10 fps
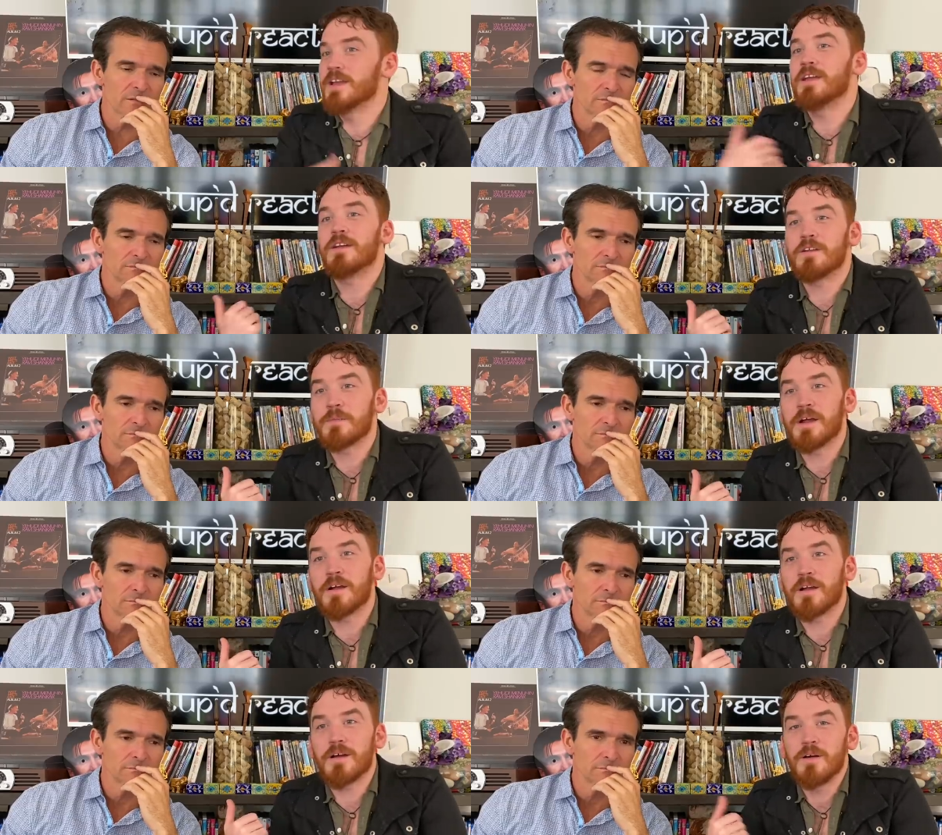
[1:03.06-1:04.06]
Speaker 1: Here in
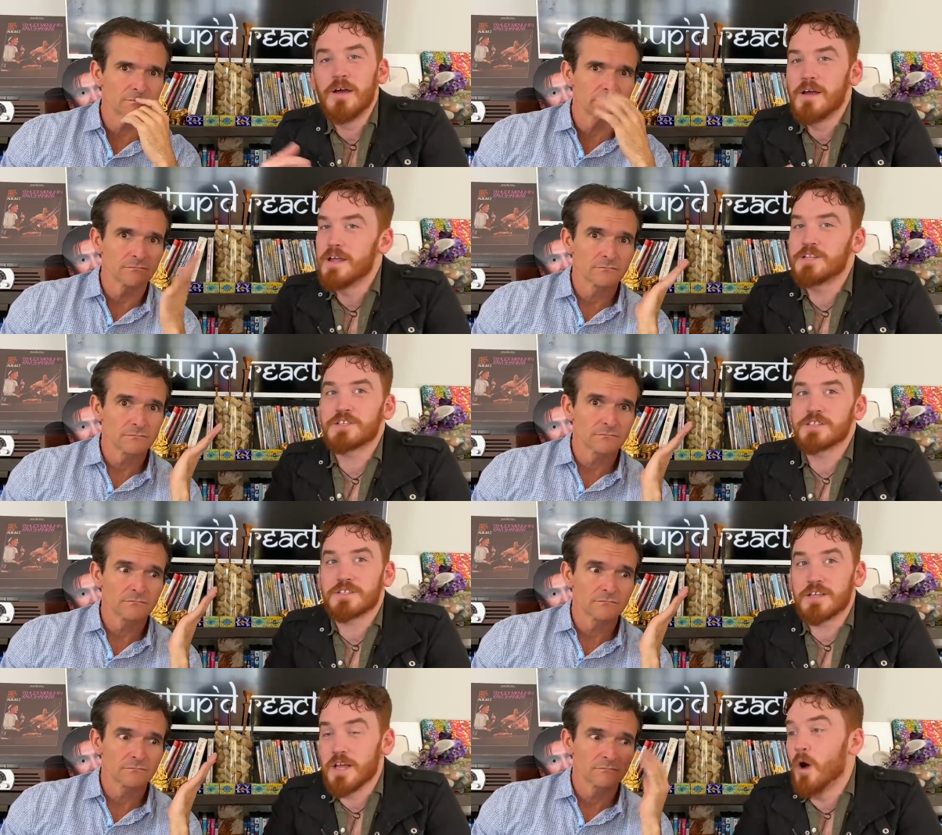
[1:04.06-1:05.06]
America, it's
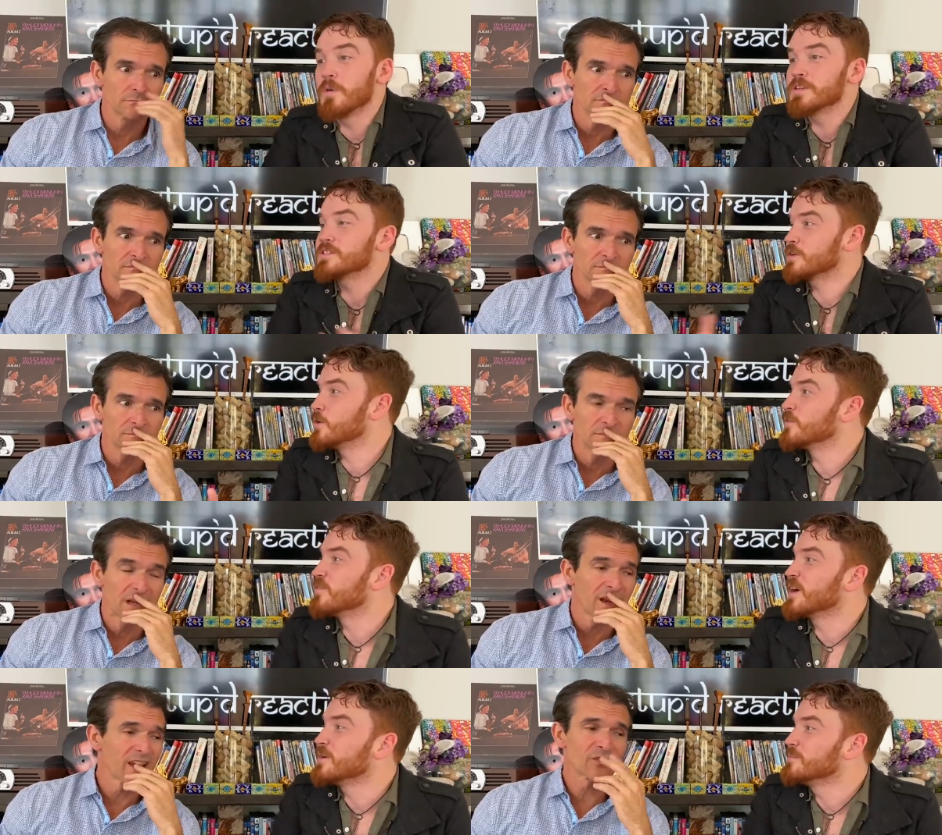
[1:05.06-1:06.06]
just, oh, this is a cool
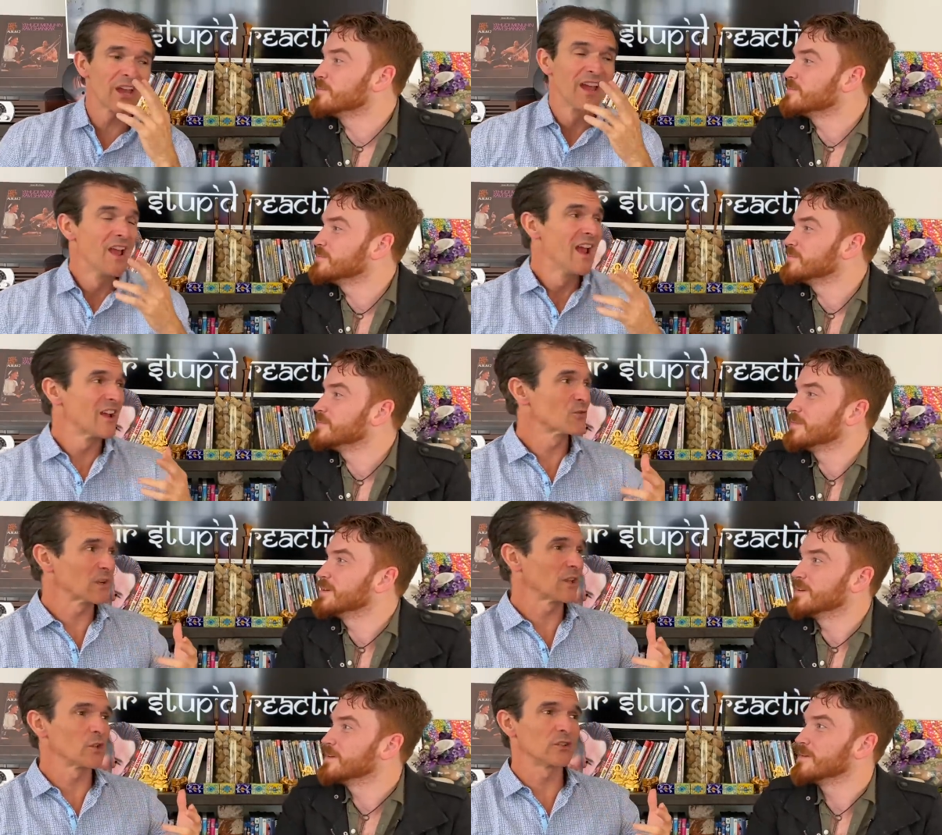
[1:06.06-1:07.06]
film. It's
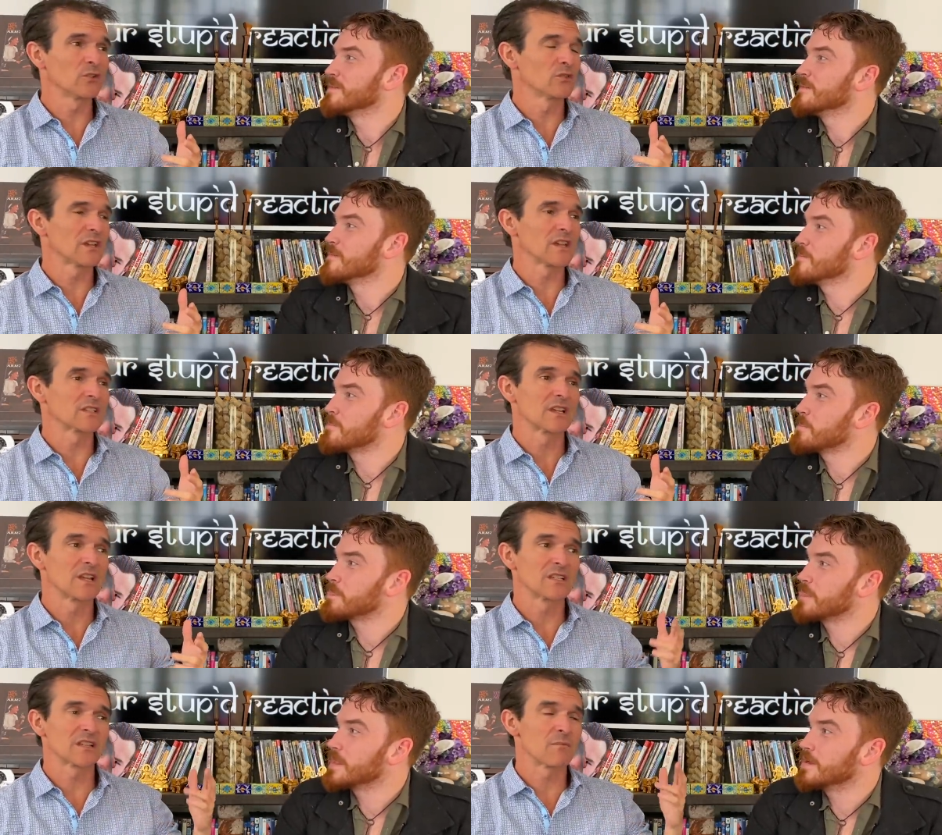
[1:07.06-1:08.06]
really only two things.
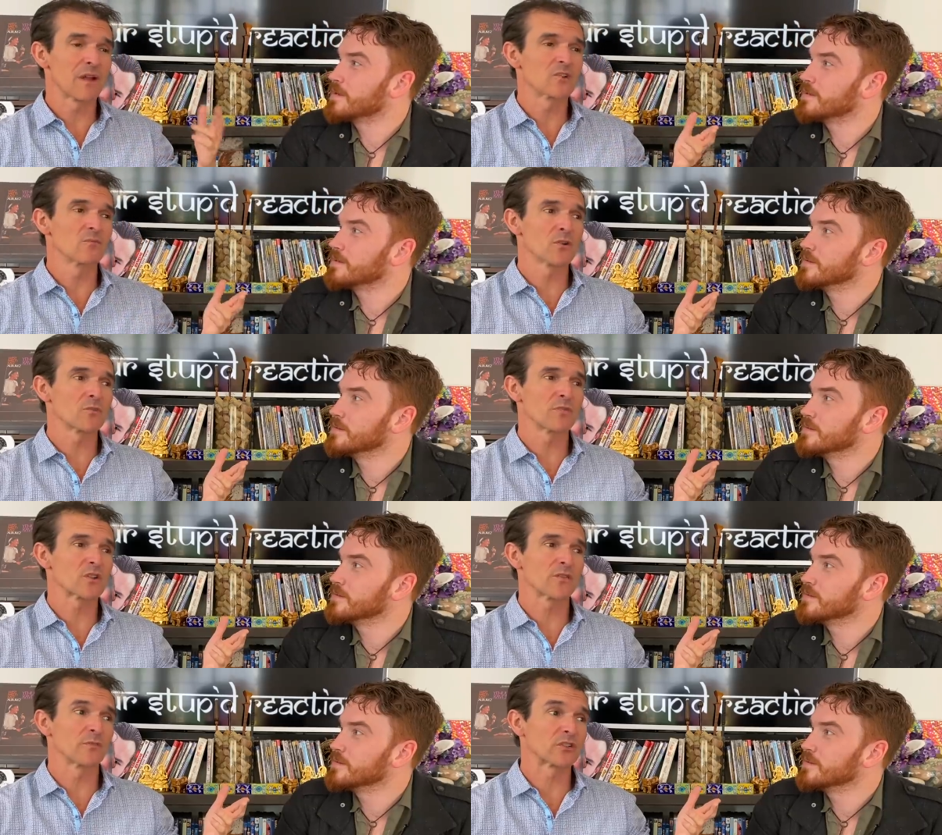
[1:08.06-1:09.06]
Is it a major motion
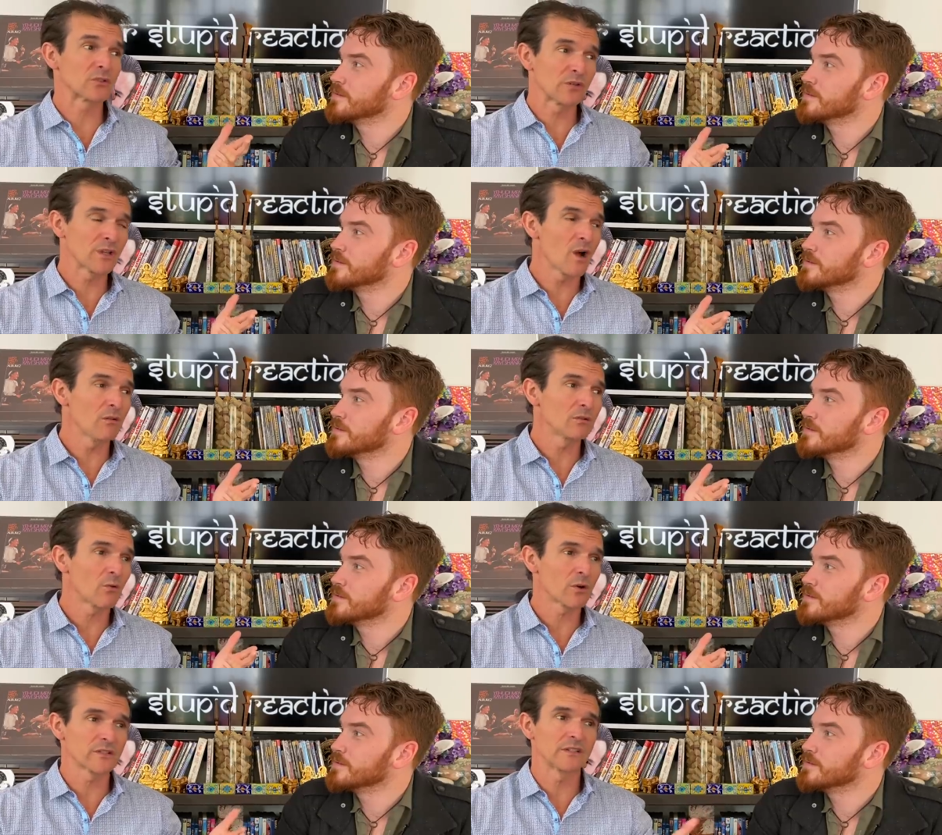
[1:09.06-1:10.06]
picture from a studio
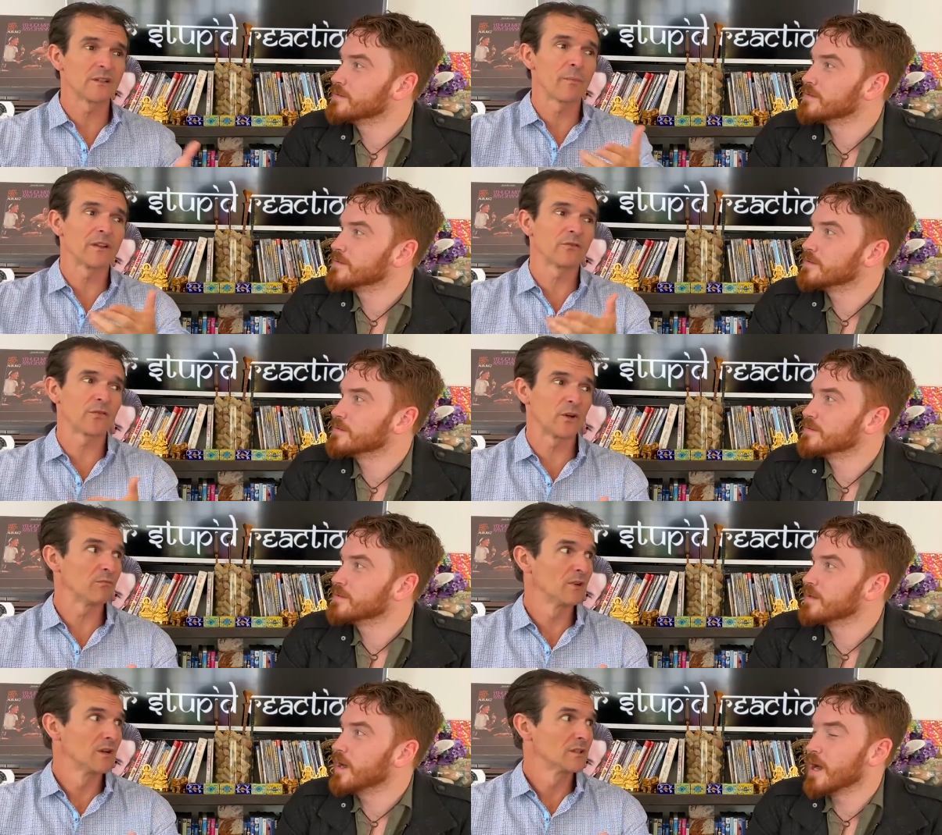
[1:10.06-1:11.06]
or is it an independent
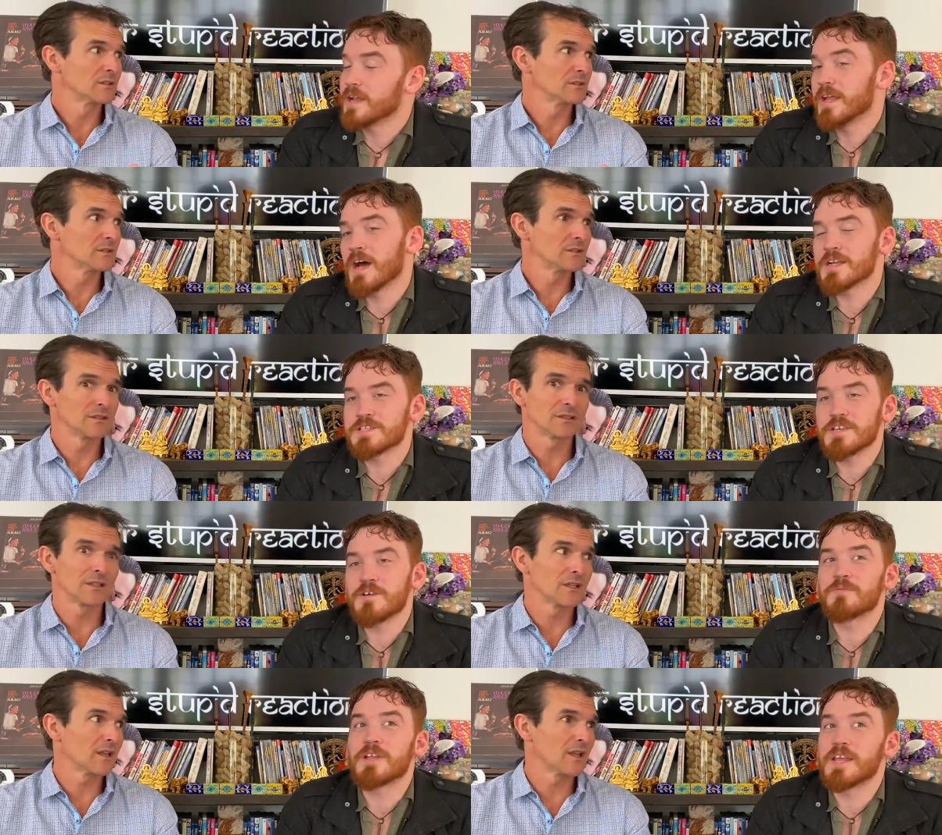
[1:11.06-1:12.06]
film? And honestly, you
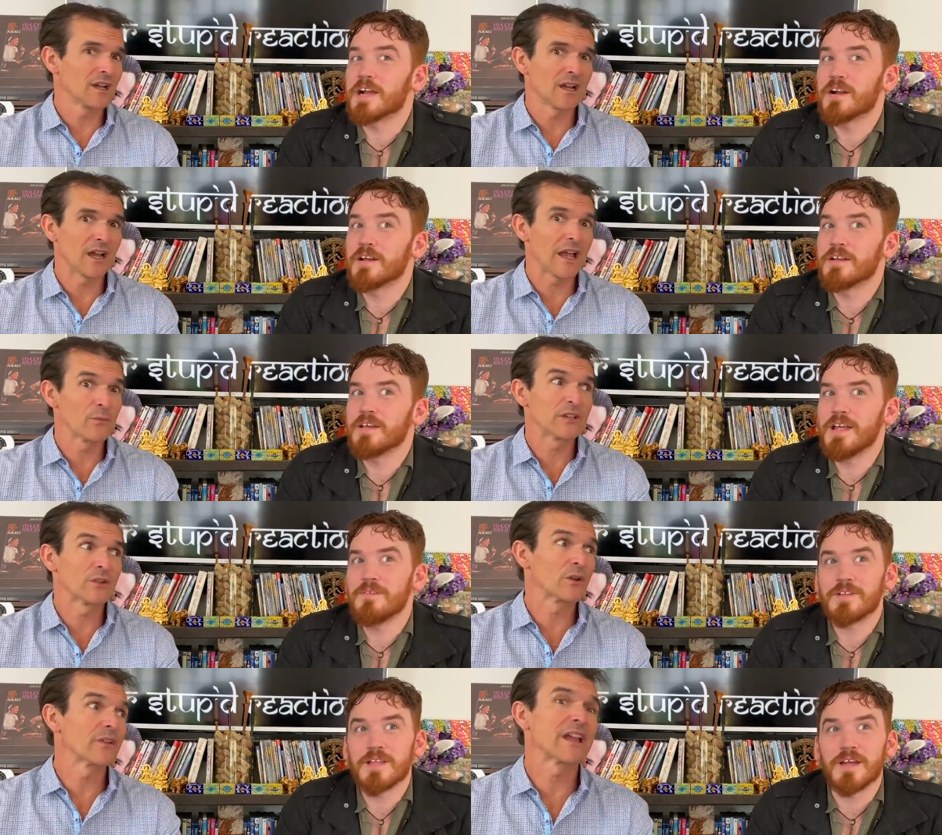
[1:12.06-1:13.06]
don't really care. And we
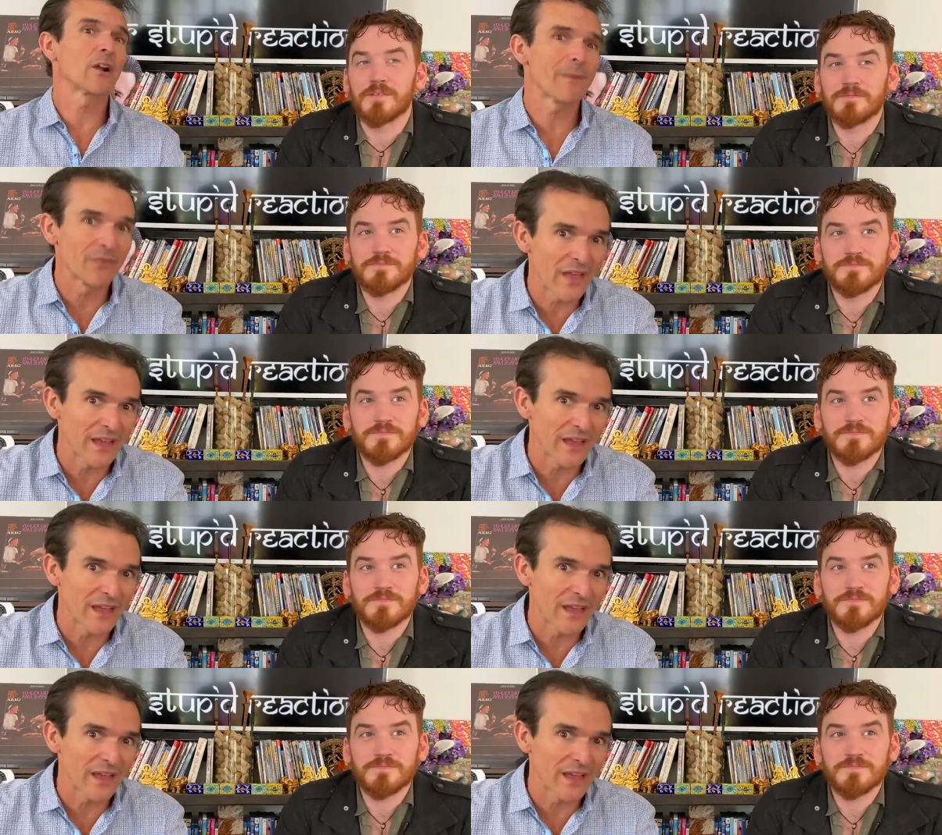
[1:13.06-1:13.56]
don't even care about